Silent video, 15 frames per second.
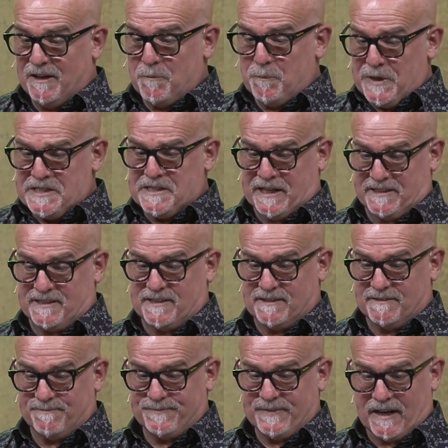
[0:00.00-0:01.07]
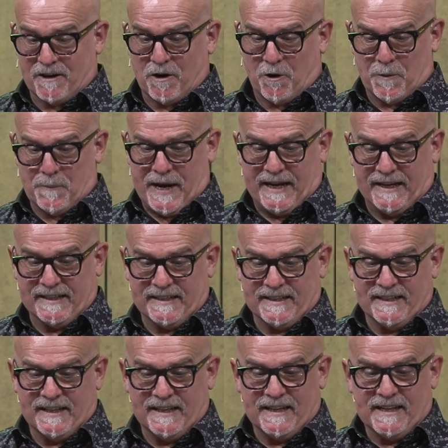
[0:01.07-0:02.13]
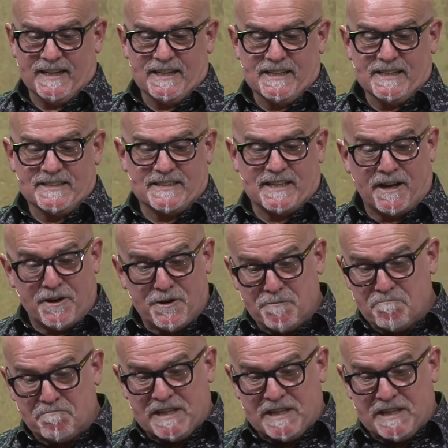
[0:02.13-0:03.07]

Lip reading: business economy. So